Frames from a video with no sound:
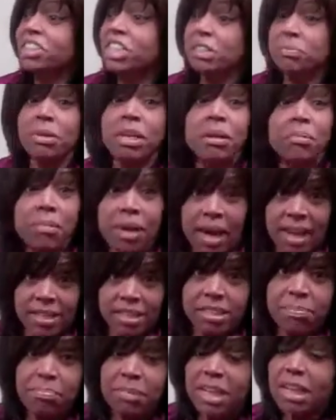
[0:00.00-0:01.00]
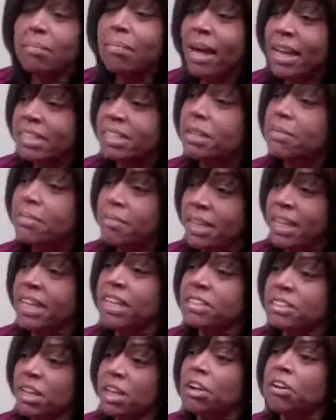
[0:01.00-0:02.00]
She's minimized some
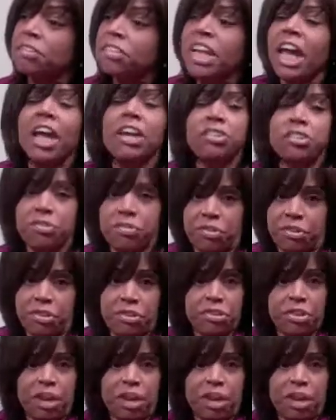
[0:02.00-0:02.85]
things that are danger for her